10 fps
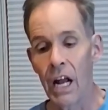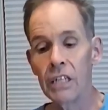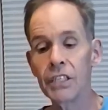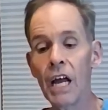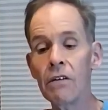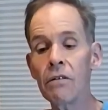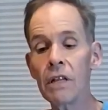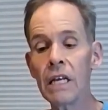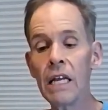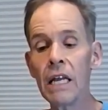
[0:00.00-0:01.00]

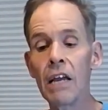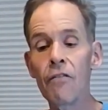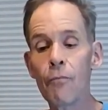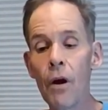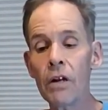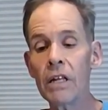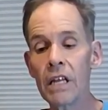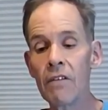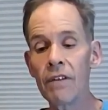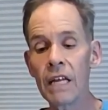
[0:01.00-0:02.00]
Generally, if
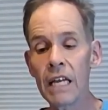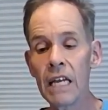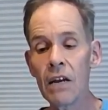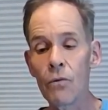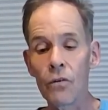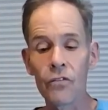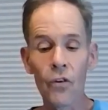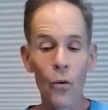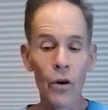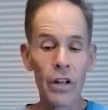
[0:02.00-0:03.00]
productivity equals
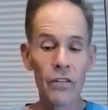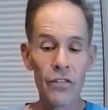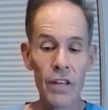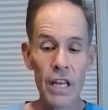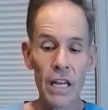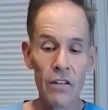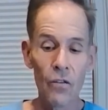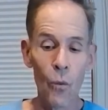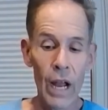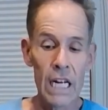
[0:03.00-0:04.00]
or exceeds
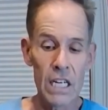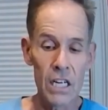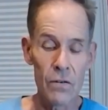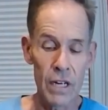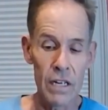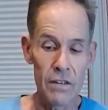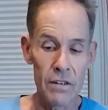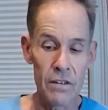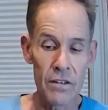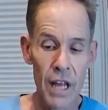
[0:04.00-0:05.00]
wage
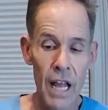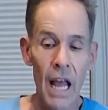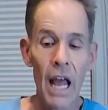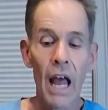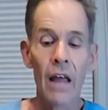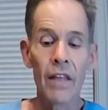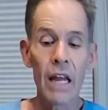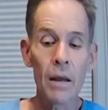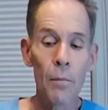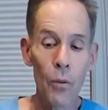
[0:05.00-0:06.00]
increases,
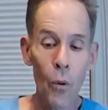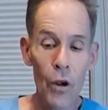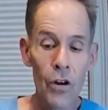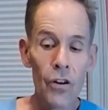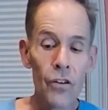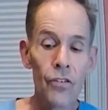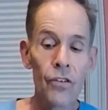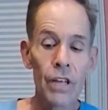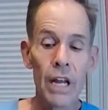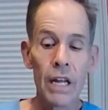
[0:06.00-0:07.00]
then employers
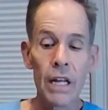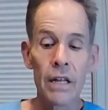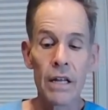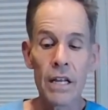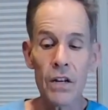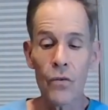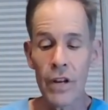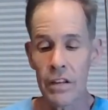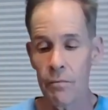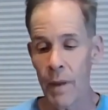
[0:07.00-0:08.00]
can
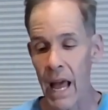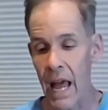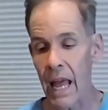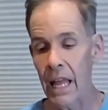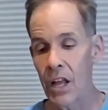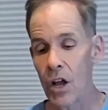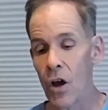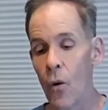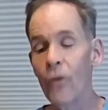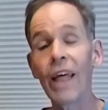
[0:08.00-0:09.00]
increase pay
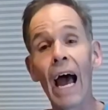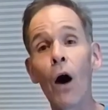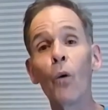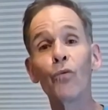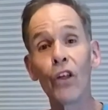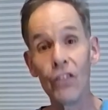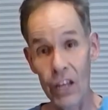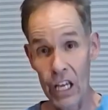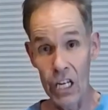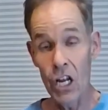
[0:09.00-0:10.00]
without the
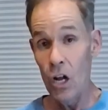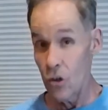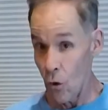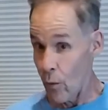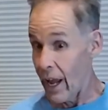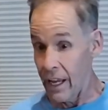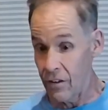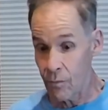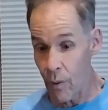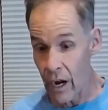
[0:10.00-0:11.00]
need to
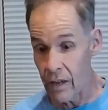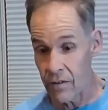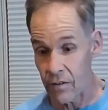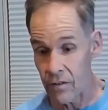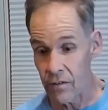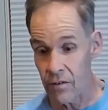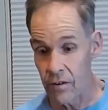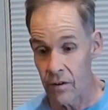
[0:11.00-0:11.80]
raise prices.